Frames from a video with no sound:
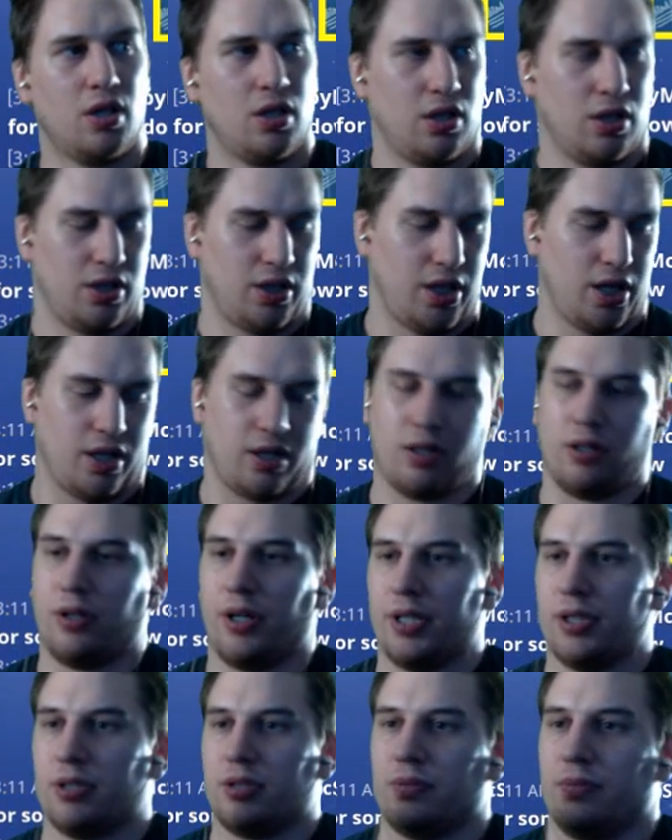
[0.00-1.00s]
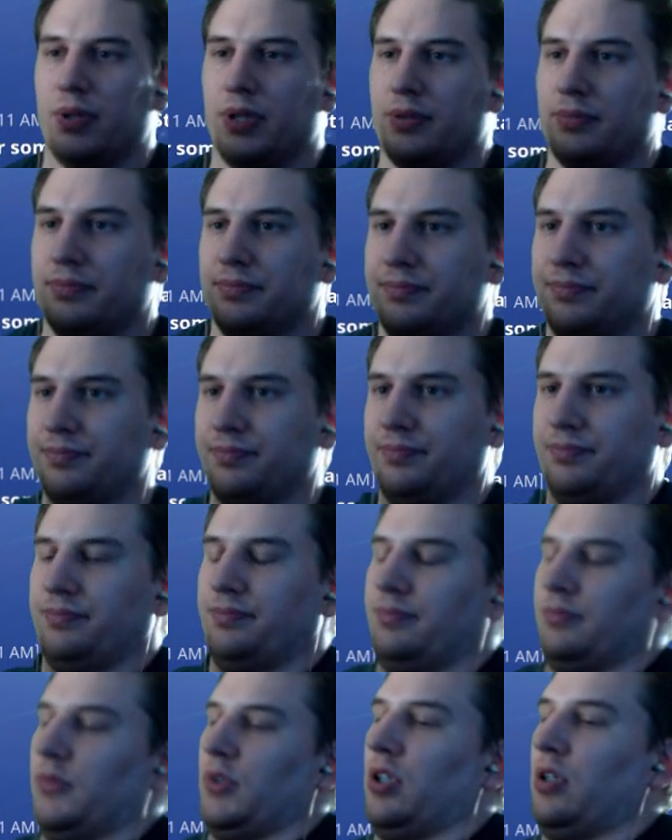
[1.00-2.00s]
Yeah, alright, sweet.
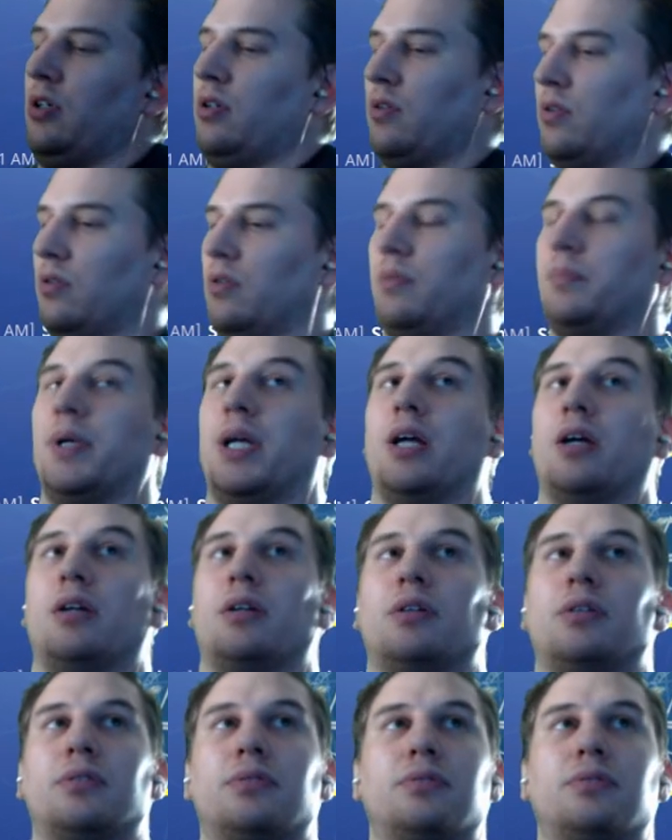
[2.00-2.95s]
Oh man.